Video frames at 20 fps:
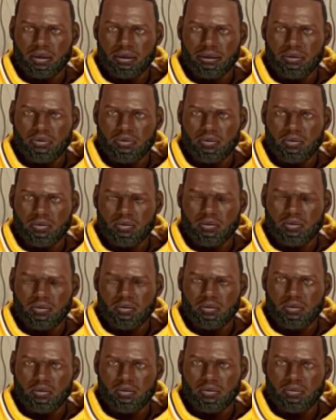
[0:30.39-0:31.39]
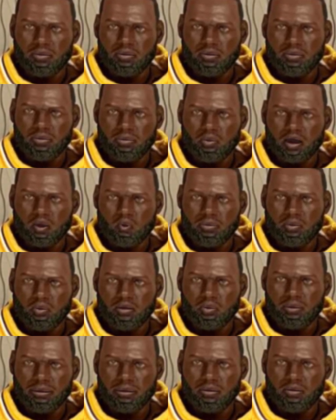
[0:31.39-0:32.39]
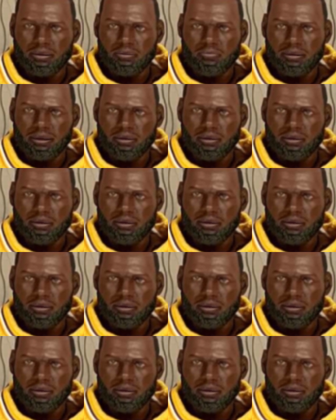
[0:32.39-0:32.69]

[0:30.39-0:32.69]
Today we will go over all the drum machines that